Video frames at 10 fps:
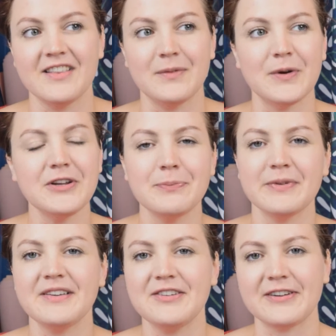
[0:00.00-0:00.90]
where you
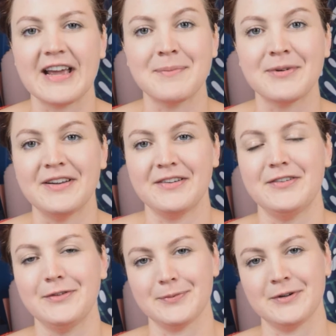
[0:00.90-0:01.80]
place your camera is
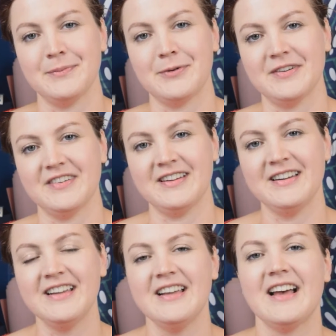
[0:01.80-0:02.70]
super important.
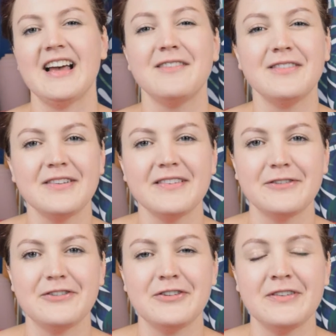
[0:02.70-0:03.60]
I have lots of
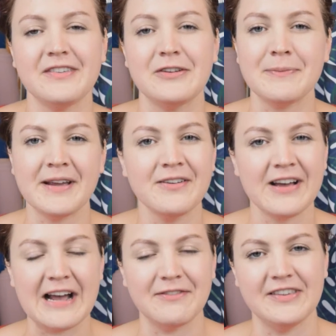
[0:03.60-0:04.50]
students who might not
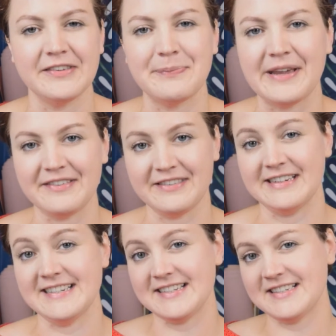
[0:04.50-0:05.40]
have the space to
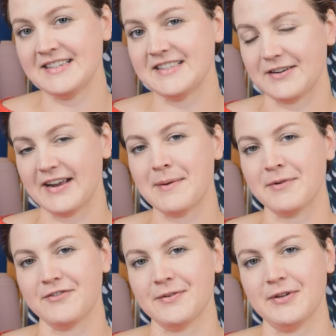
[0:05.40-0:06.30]
distance their
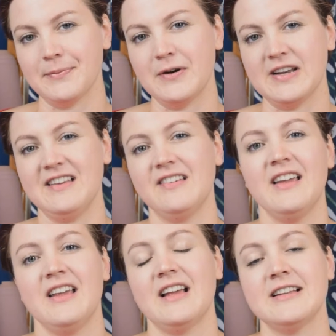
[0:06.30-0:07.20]
camera from their bodies,
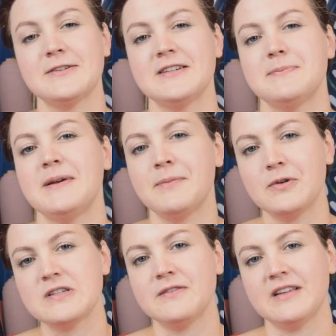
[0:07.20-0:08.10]
and so I spend
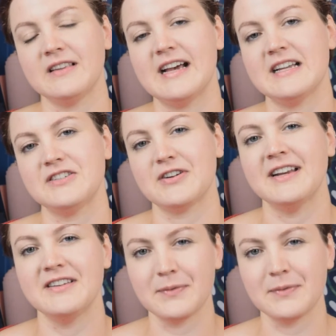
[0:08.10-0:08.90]
most of the class trying to